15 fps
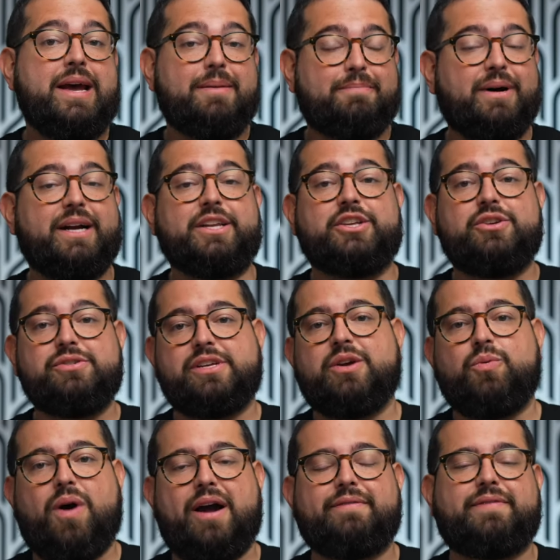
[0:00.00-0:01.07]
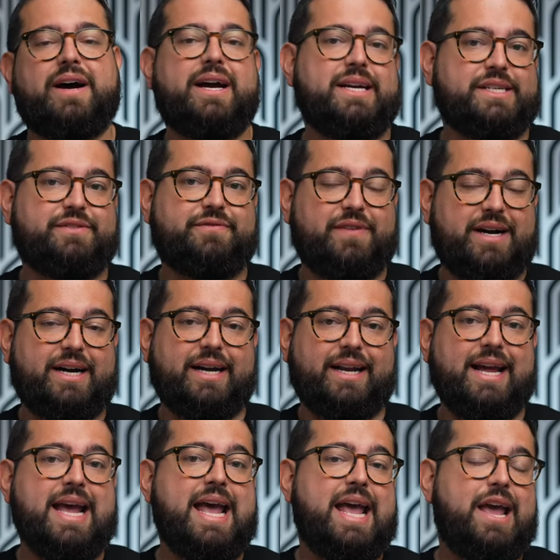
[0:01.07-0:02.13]
But using Wi-Fi is fine.
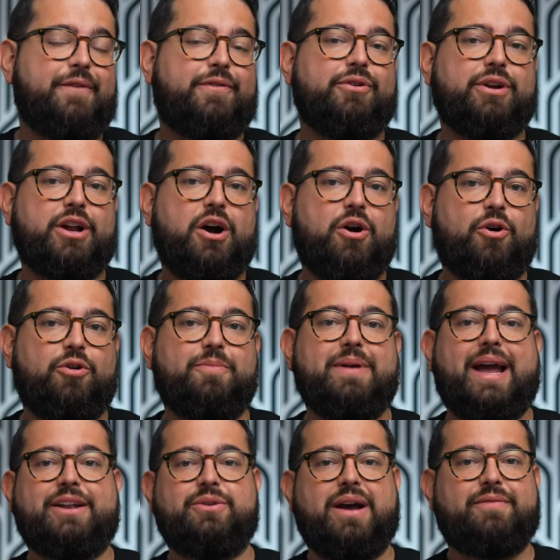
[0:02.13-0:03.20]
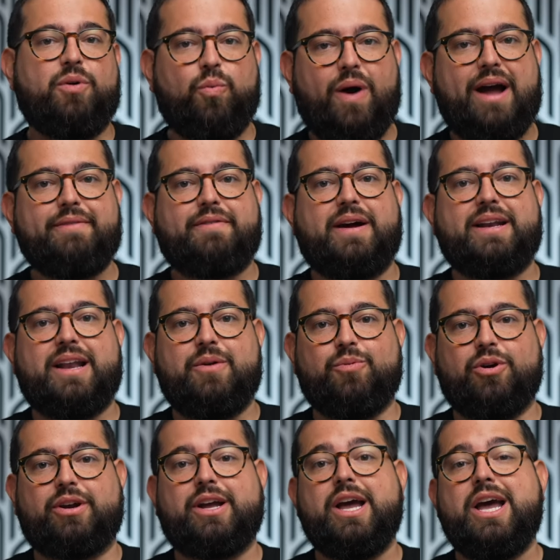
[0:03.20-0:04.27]
If you're in a home and you have a Wi-Fi
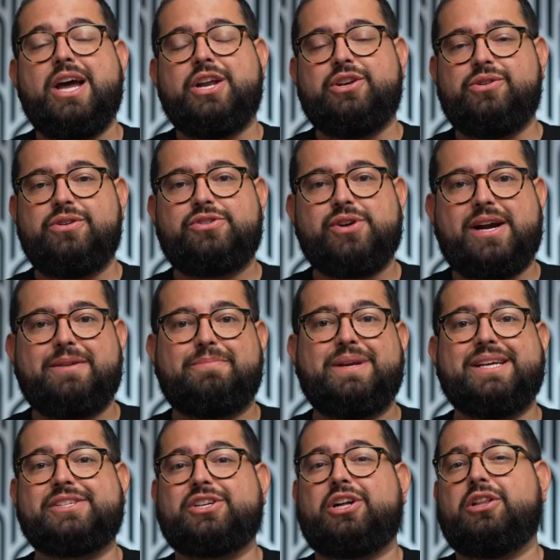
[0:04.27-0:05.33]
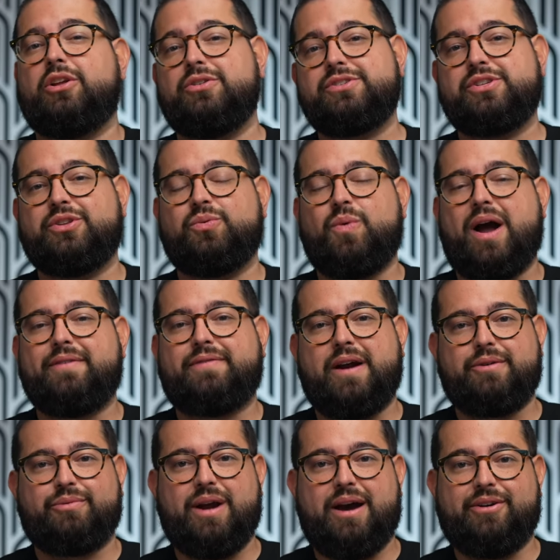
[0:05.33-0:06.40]
network, do try to be as close to the Wi-Fi
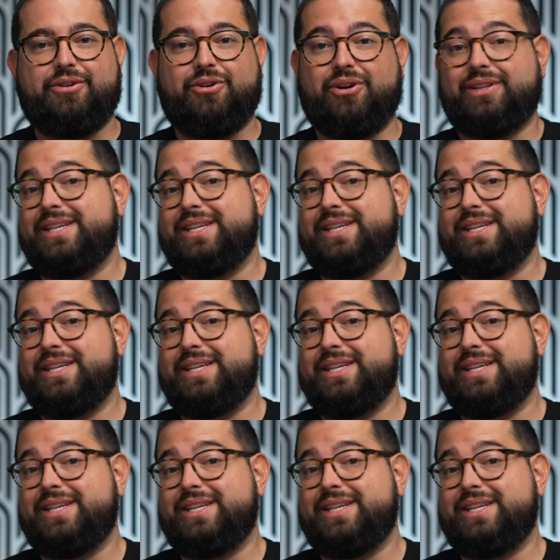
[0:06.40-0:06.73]
router, or at